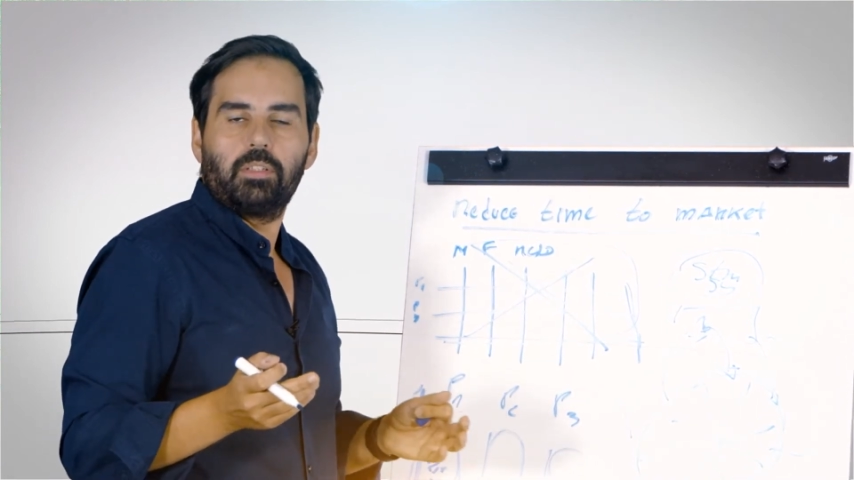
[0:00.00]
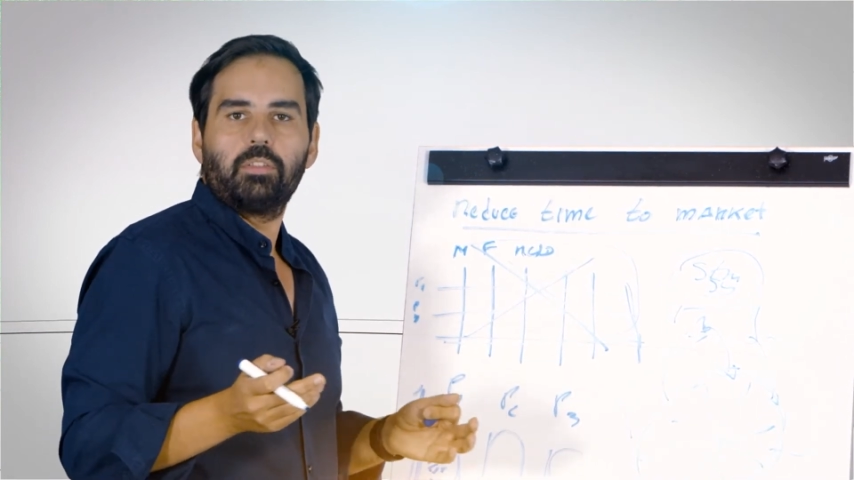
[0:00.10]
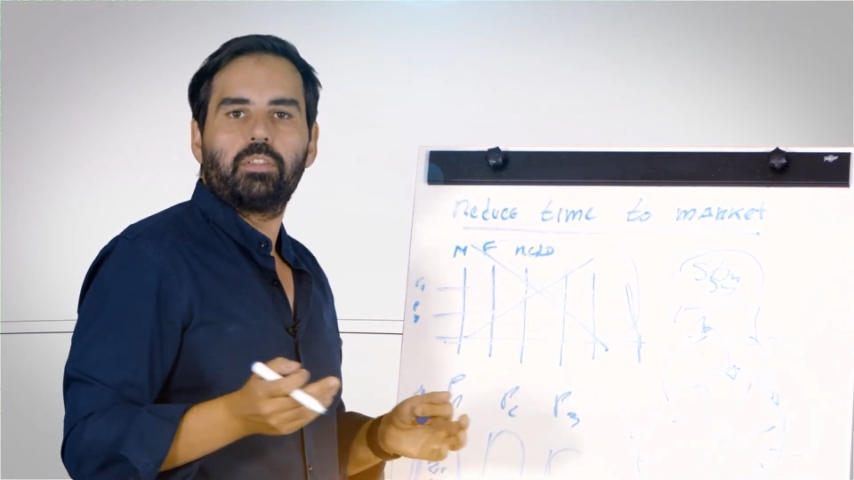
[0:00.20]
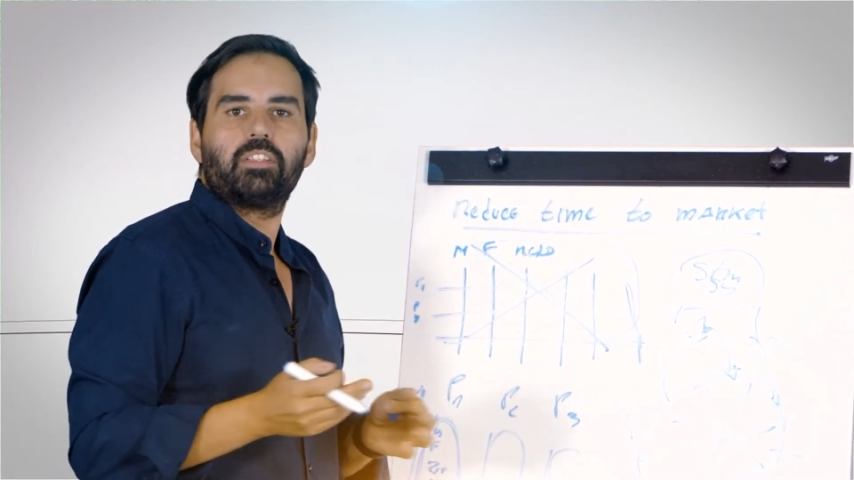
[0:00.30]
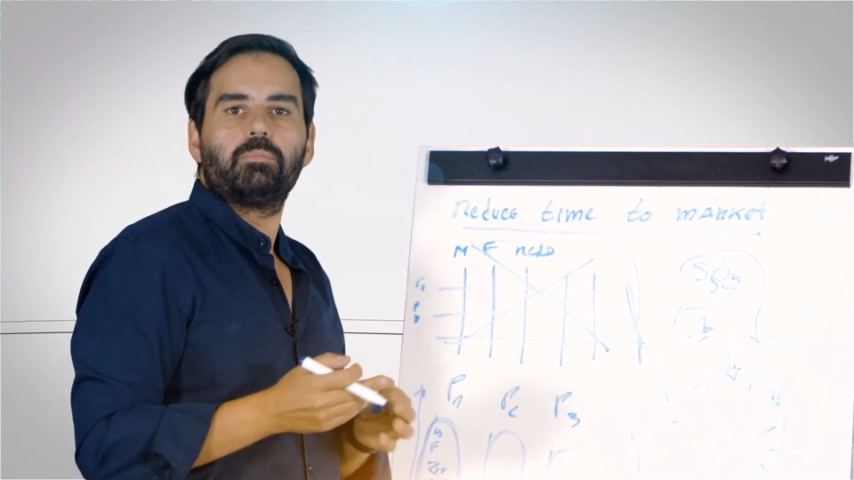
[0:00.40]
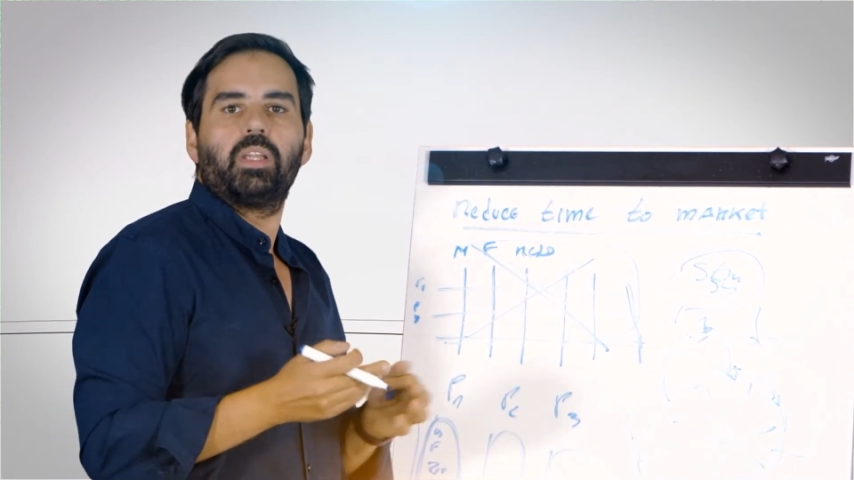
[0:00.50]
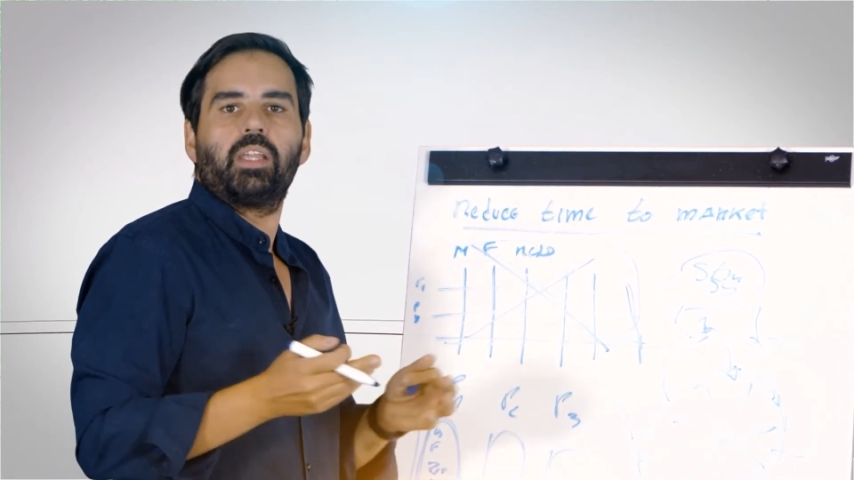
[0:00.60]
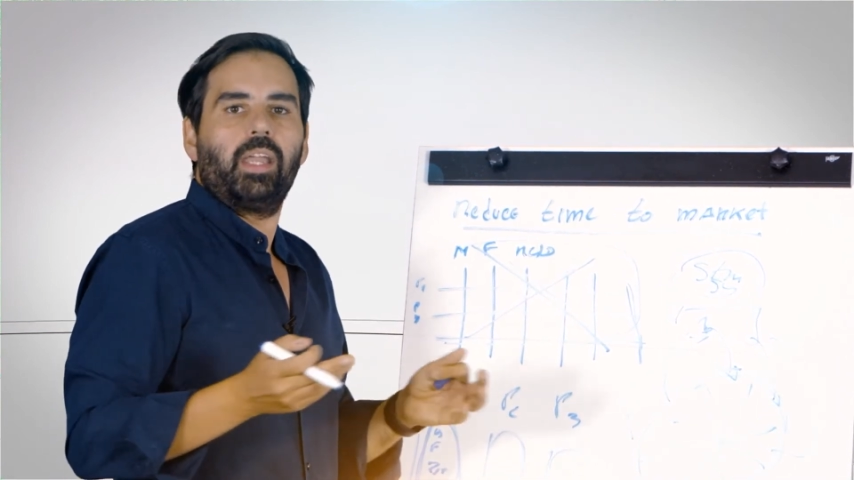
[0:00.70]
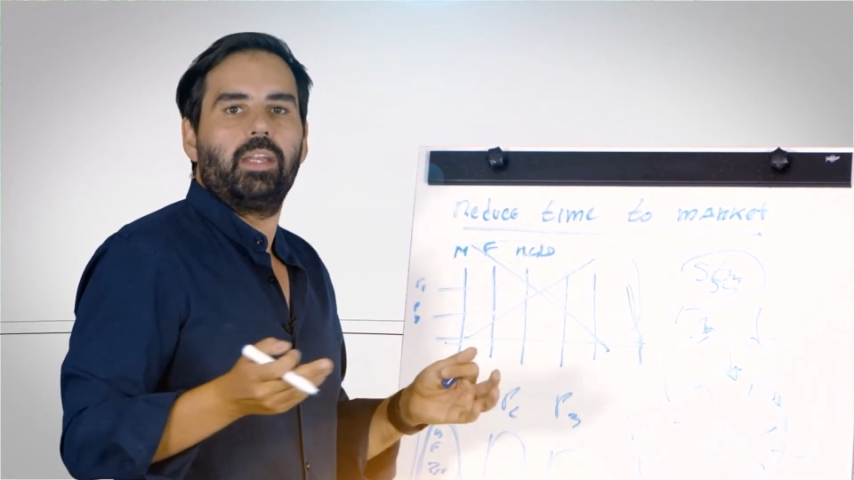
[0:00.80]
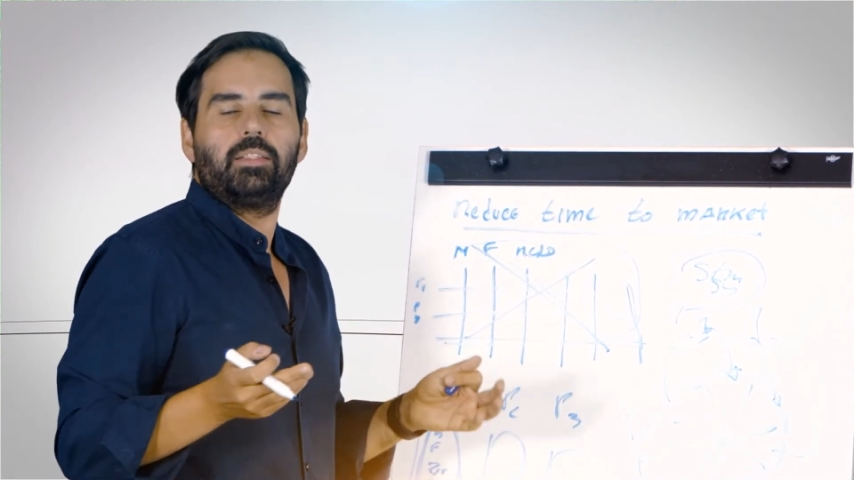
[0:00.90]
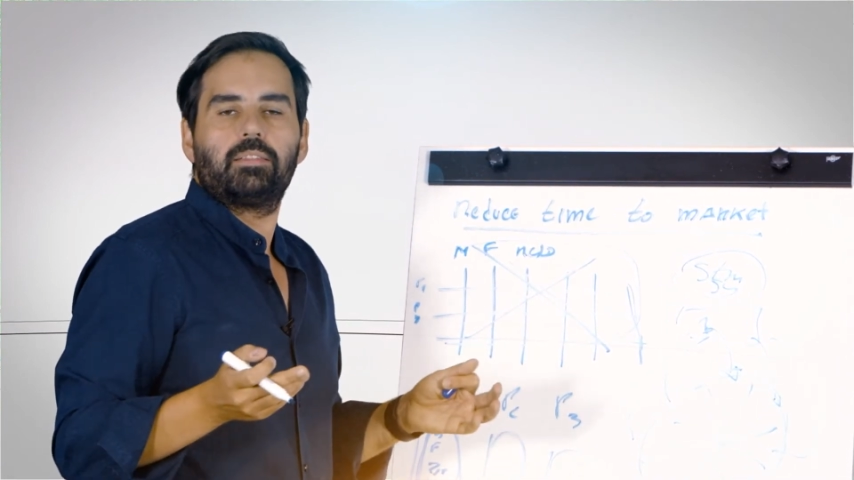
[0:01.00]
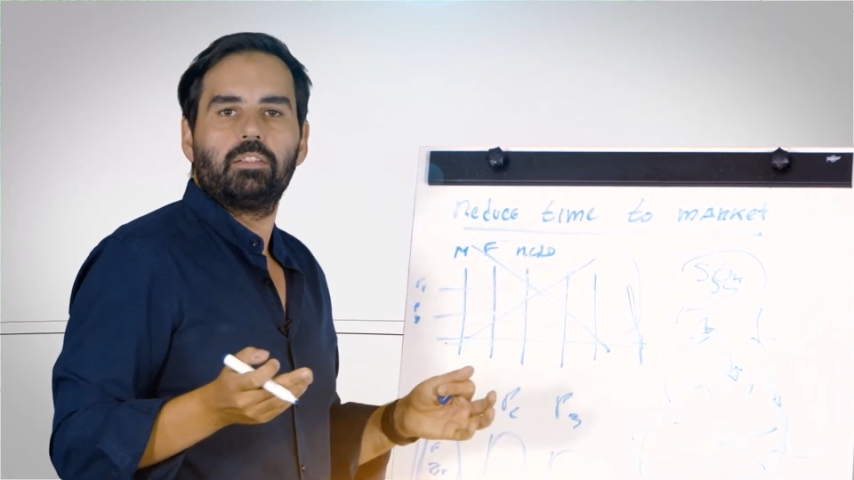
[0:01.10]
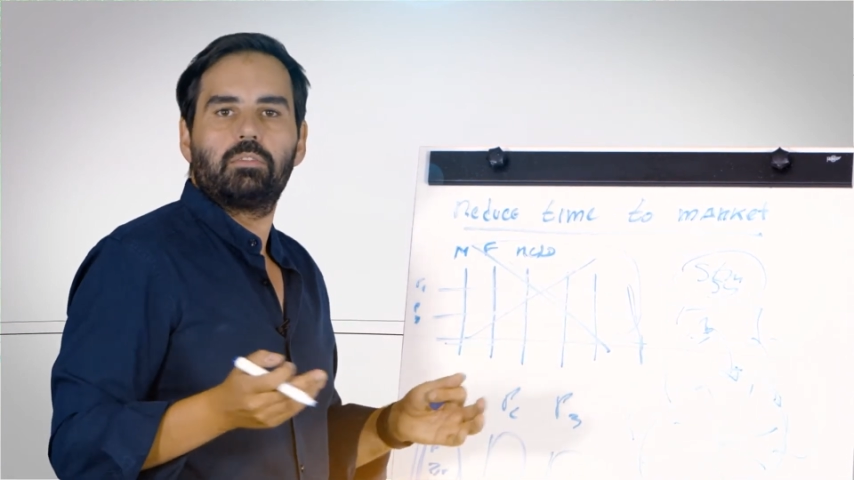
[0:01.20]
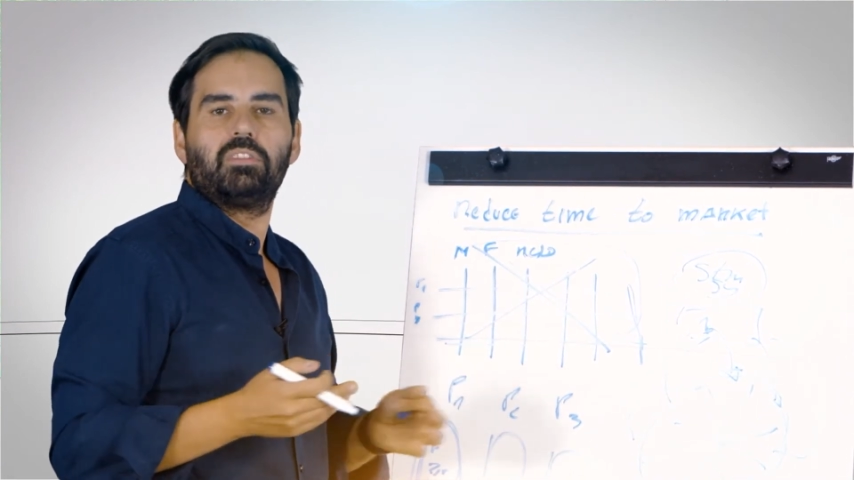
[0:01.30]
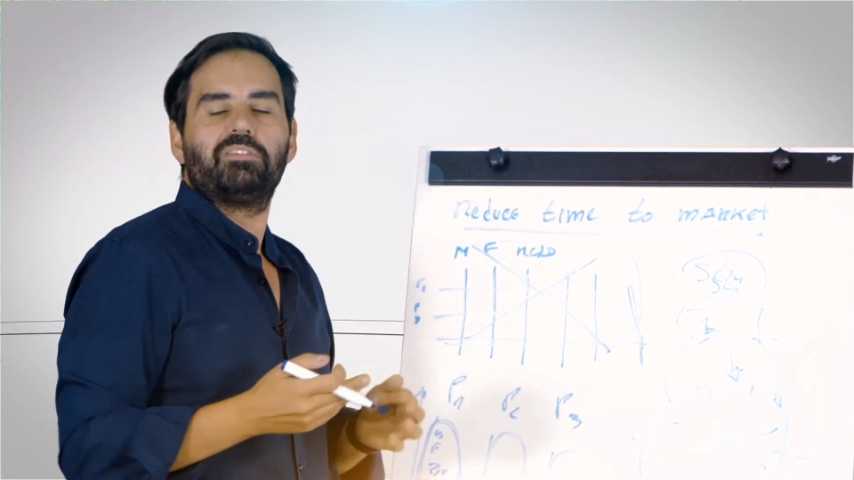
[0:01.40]
So it doesn't make any
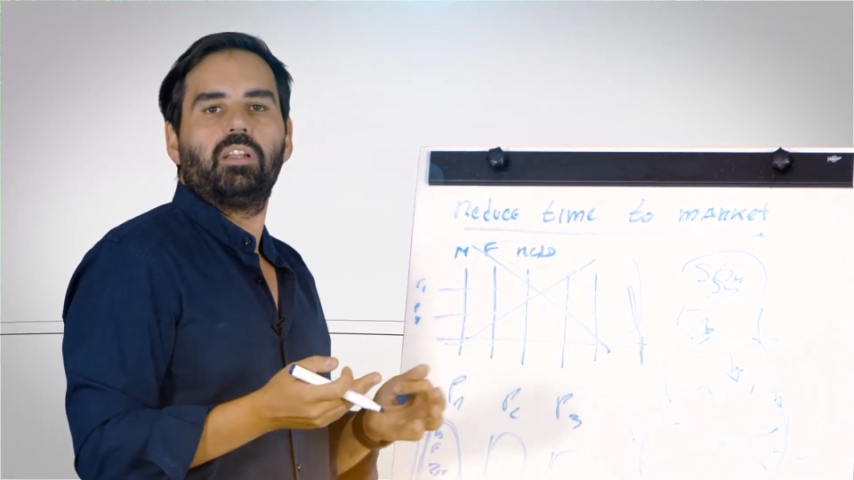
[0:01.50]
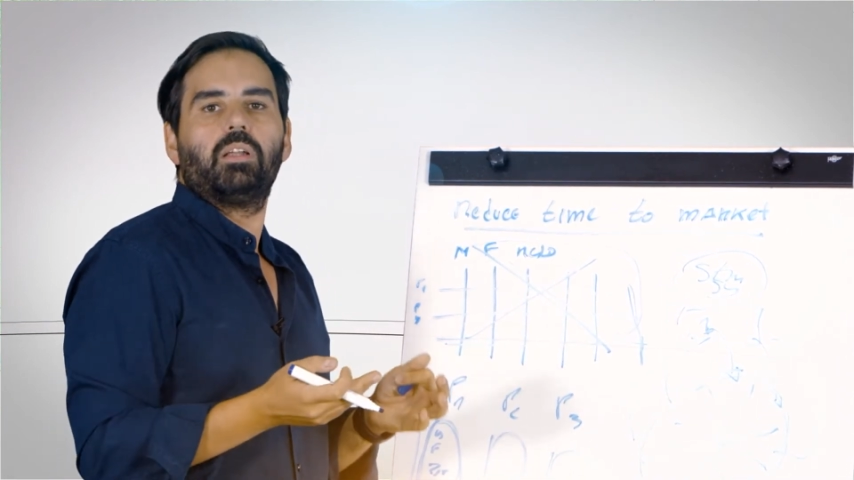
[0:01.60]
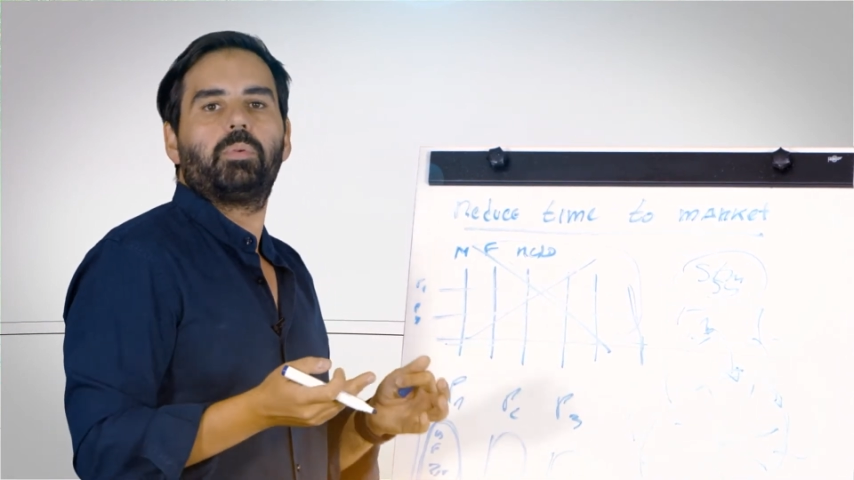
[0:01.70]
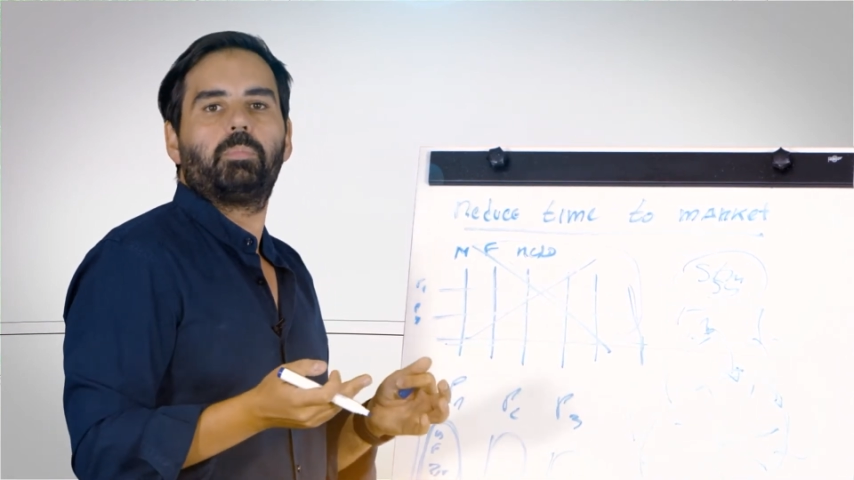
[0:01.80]
sense to develop